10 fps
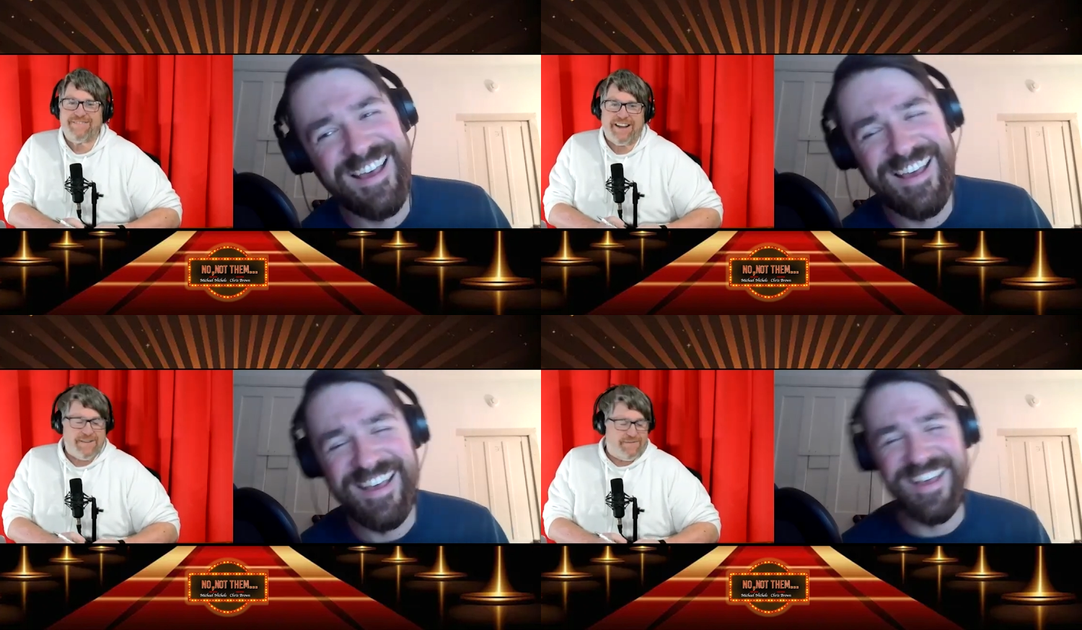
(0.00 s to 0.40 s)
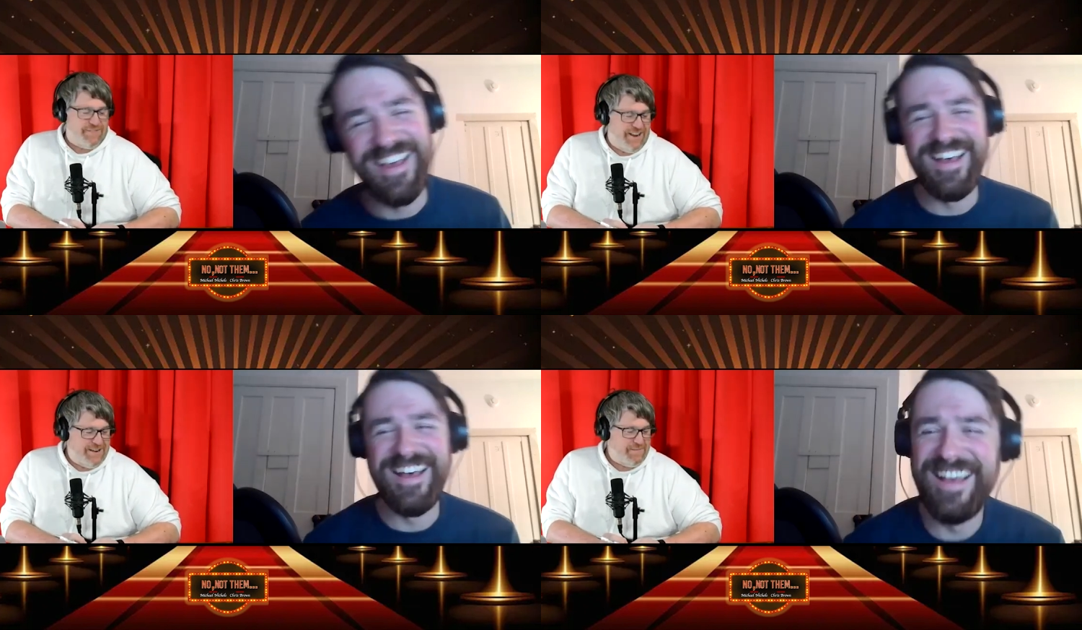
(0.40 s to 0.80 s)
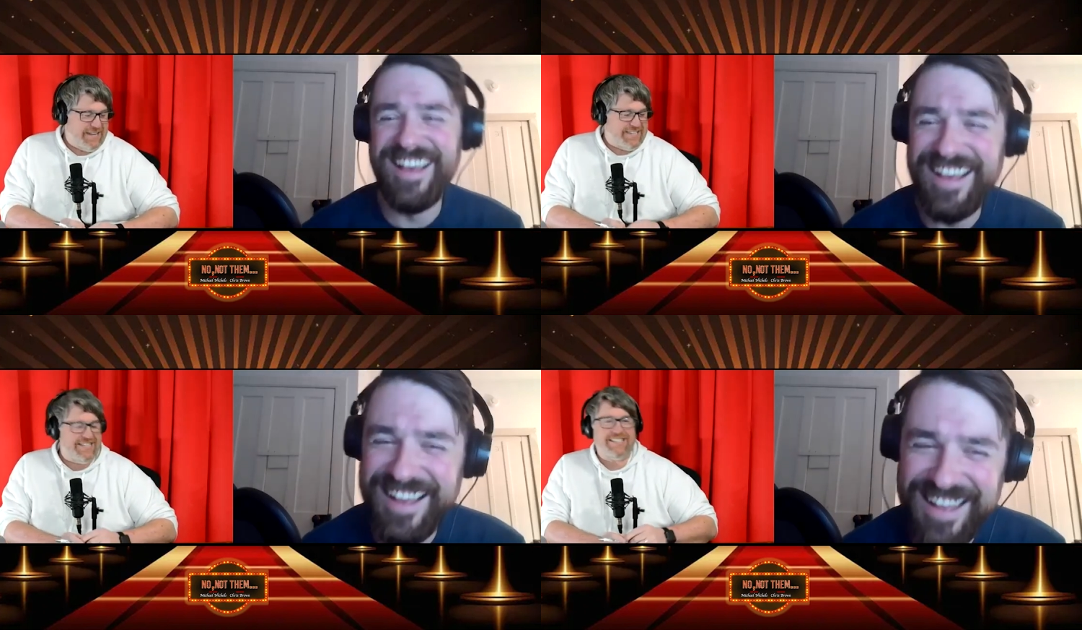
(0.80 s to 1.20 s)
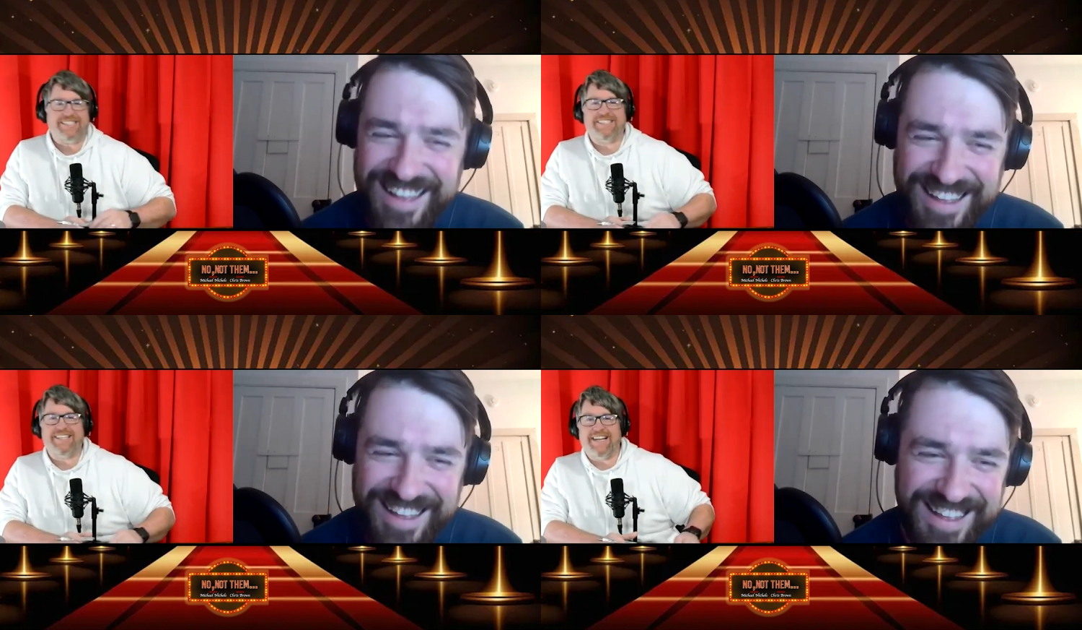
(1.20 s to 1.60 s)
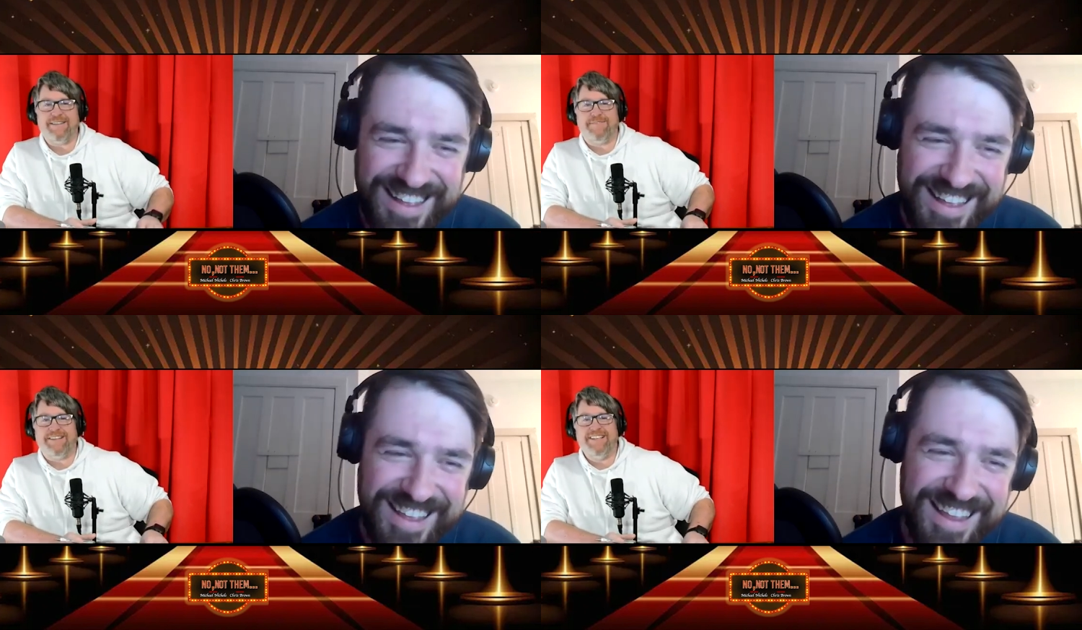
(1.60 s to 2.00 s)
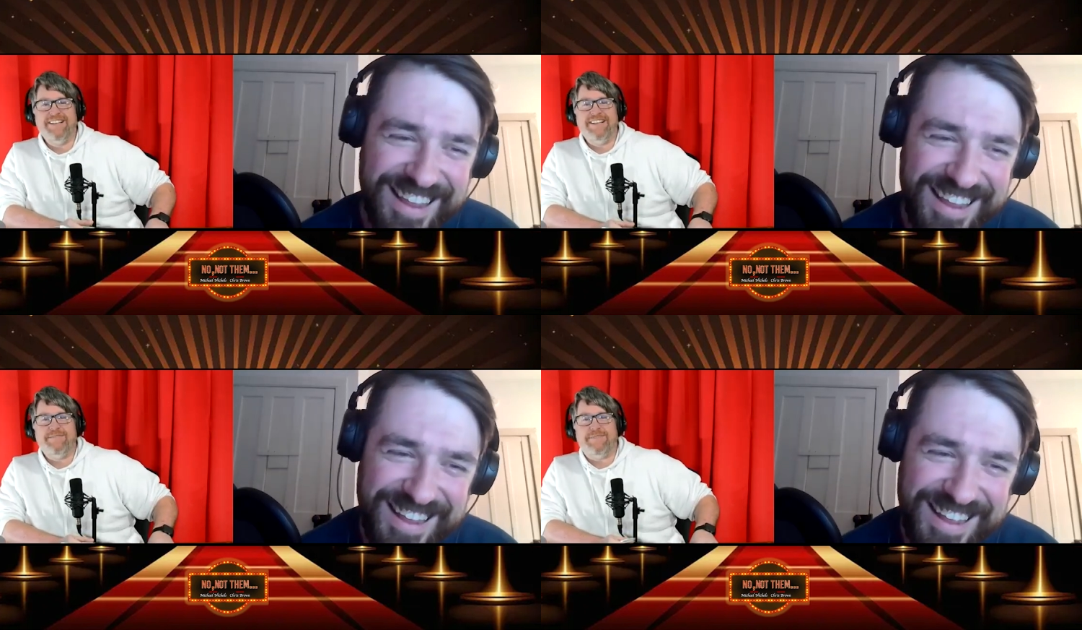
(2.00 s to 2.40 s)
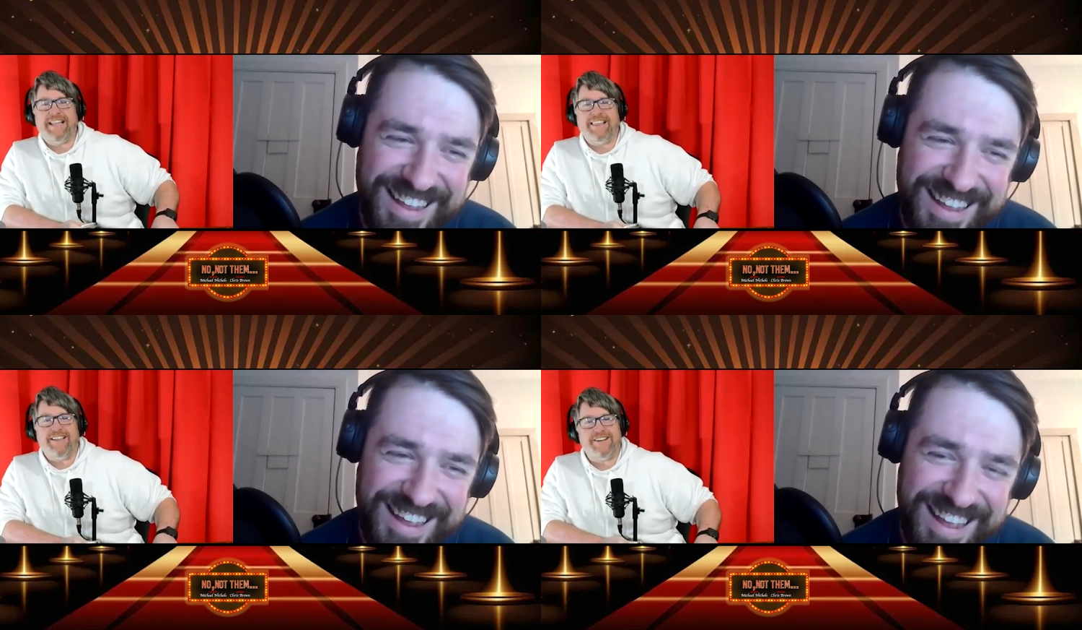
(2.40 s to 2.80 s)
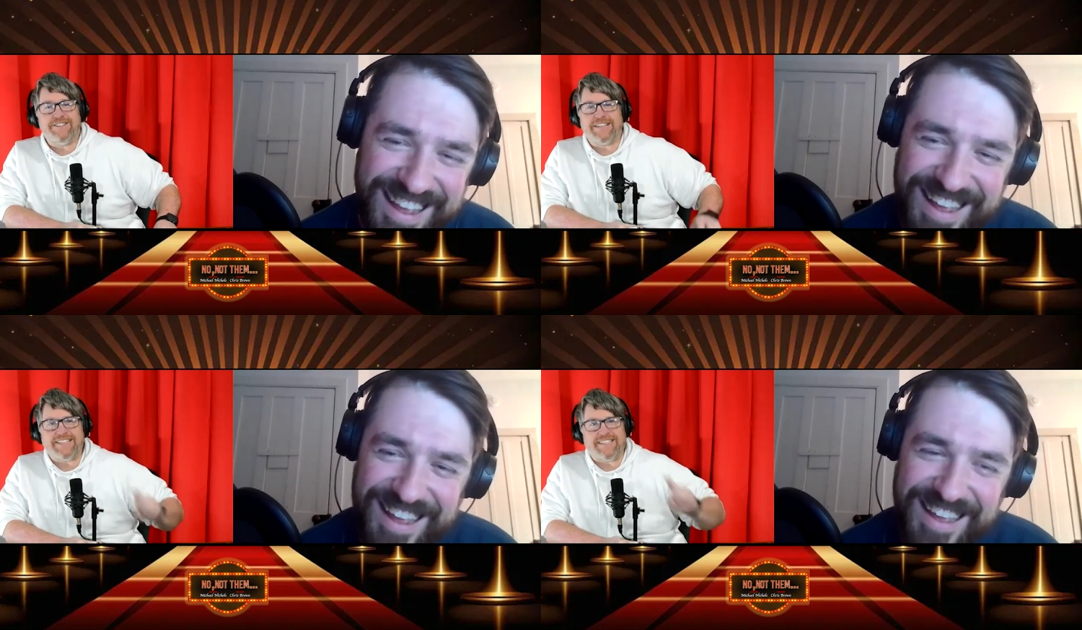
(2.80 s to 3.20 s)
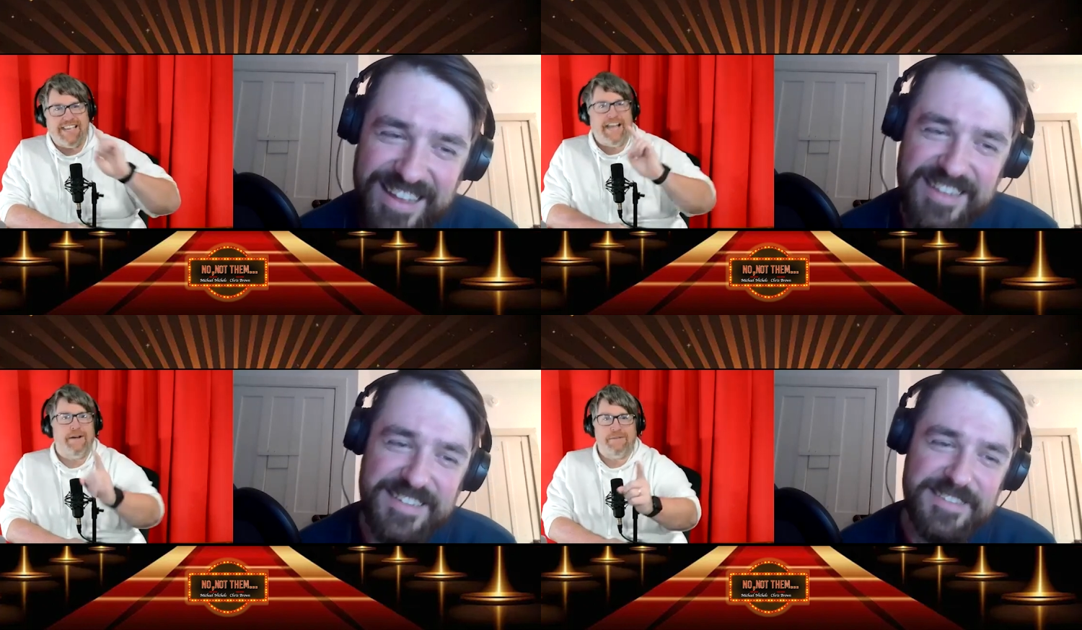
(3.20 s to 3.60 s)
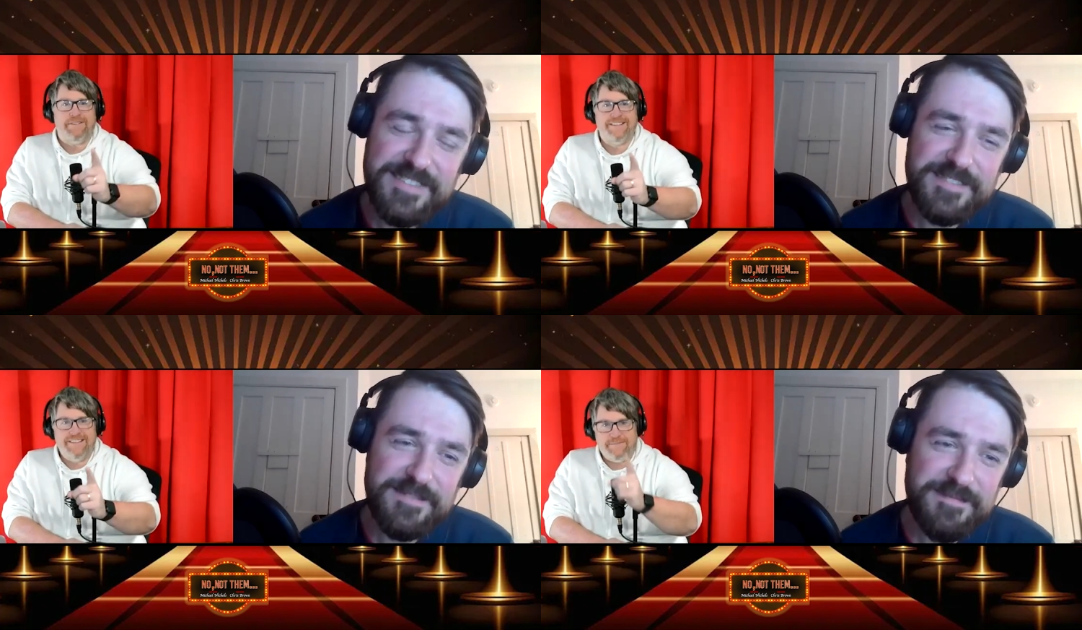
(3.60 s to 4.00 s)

Speaker 1: right up front. My tongue is tied, but my logic is sound.